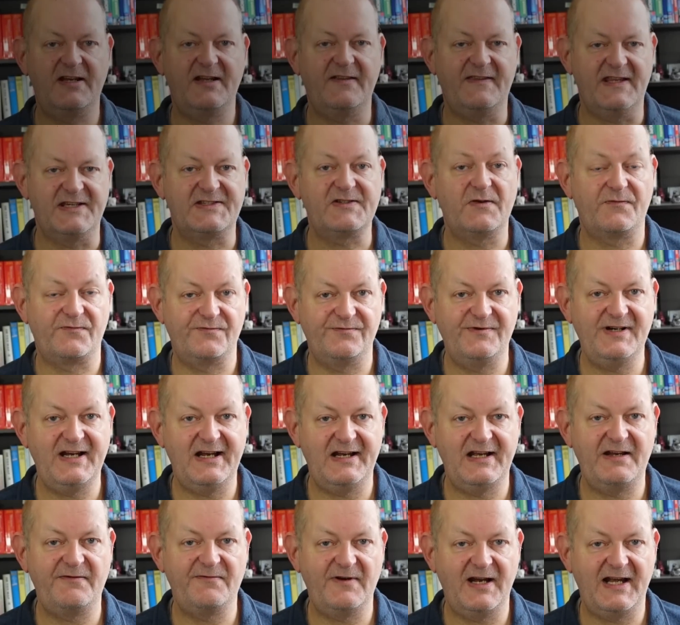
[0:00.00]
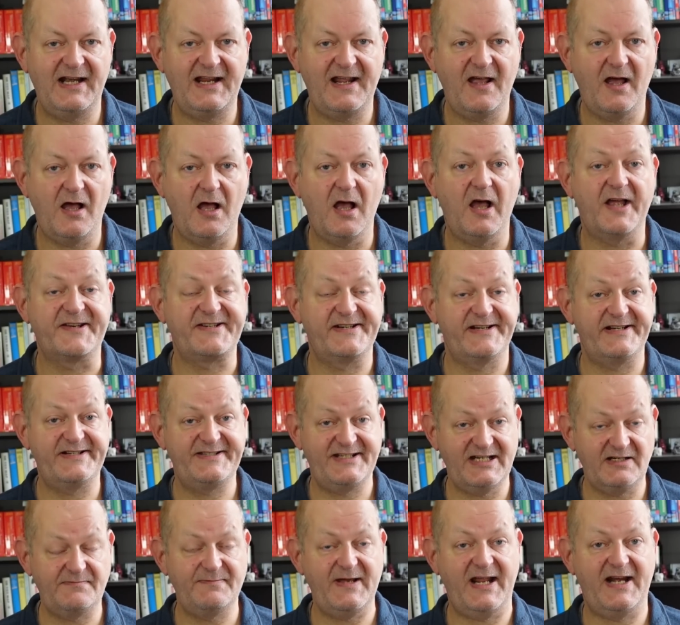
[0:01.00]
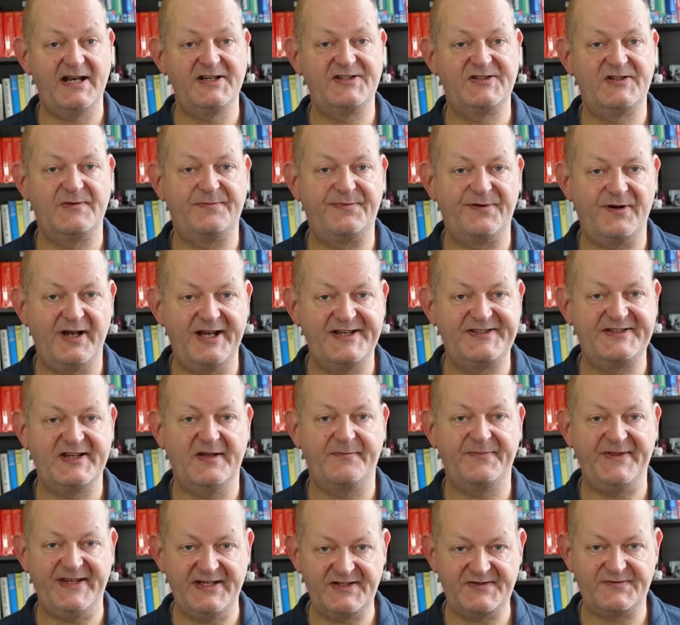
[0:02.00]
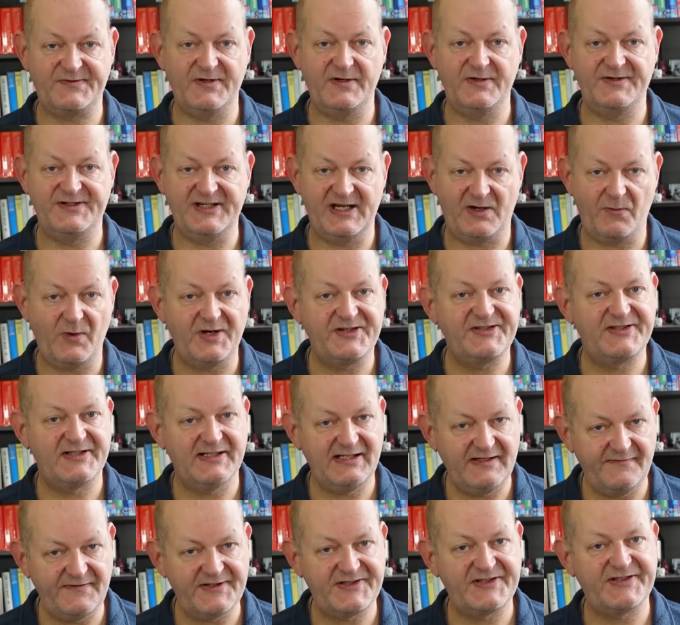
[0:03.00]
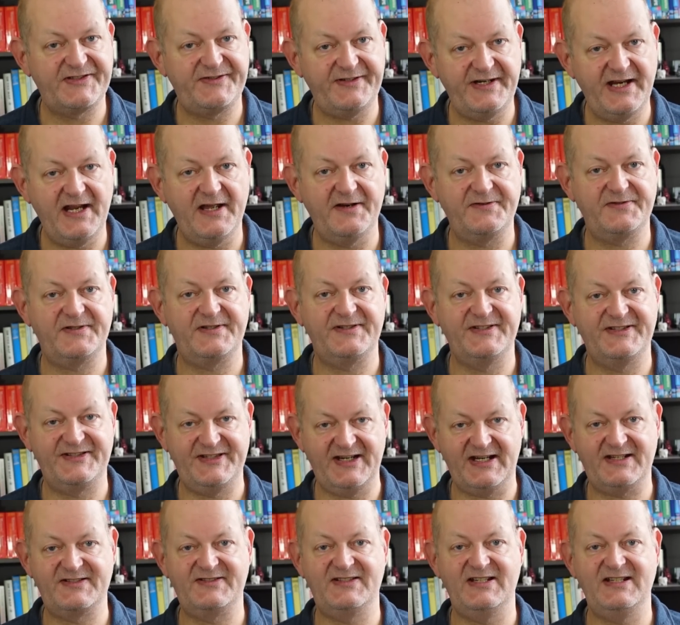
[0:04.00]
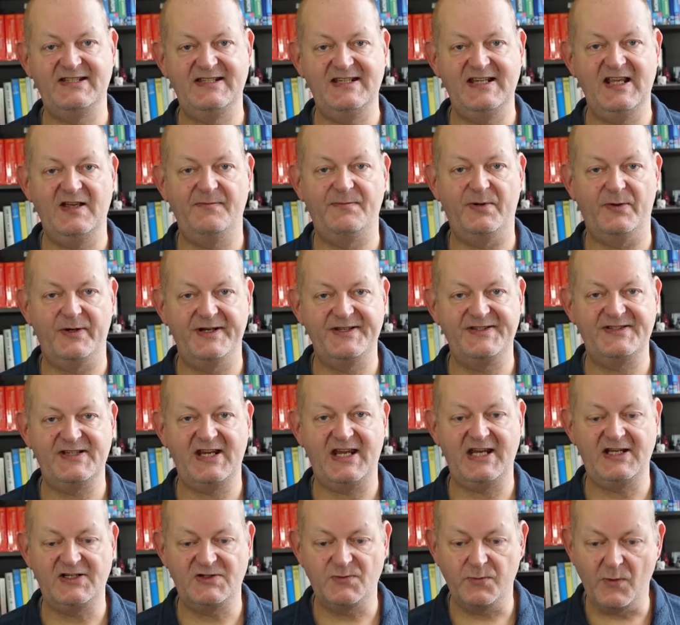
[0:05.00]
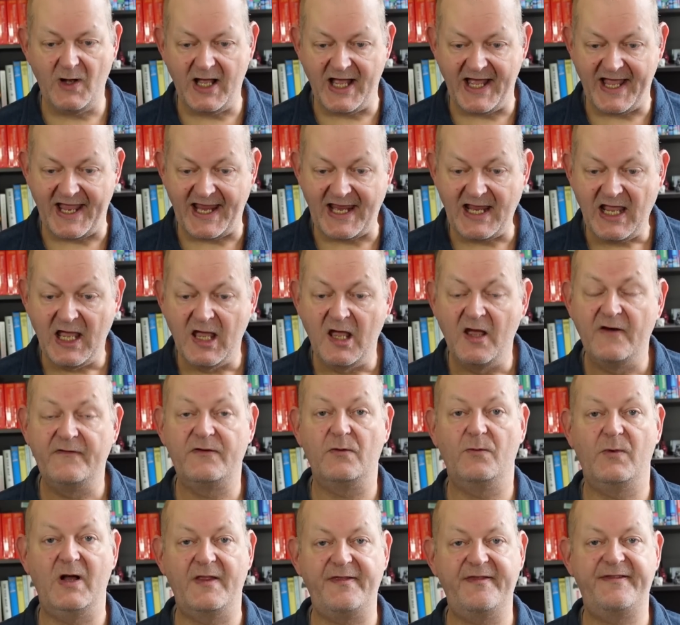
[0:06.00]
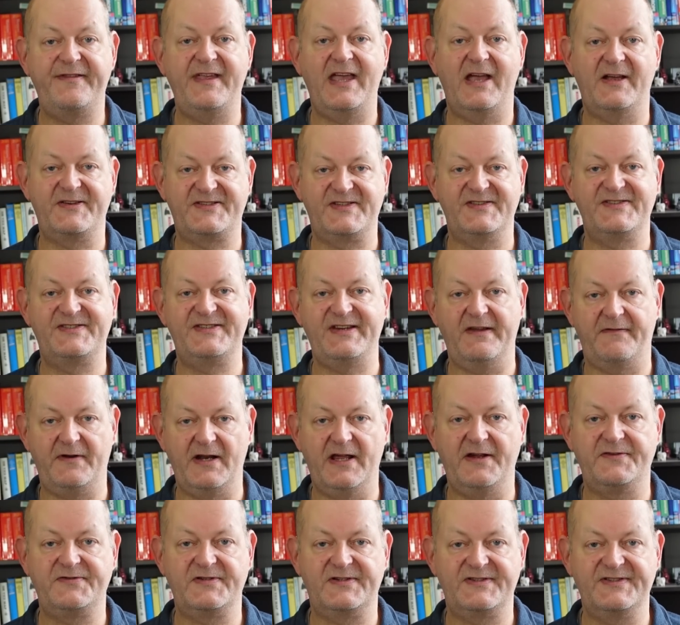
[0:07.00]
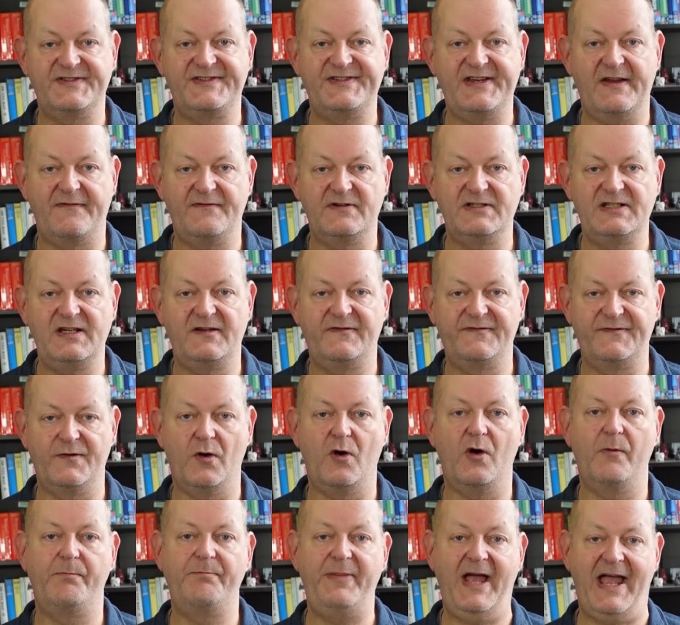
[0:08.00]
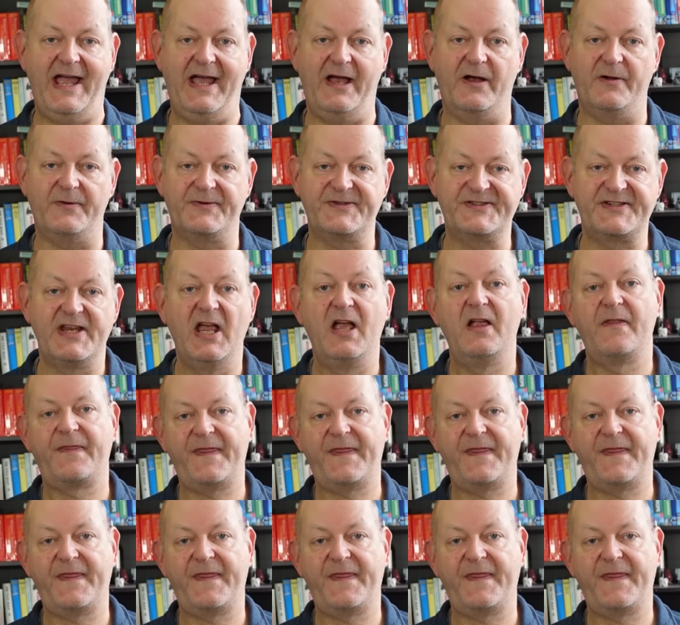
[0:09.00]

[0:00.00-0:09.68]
at this really hard, and I did manage to price up this routing, which delivers 360 tier points each way for £1,774.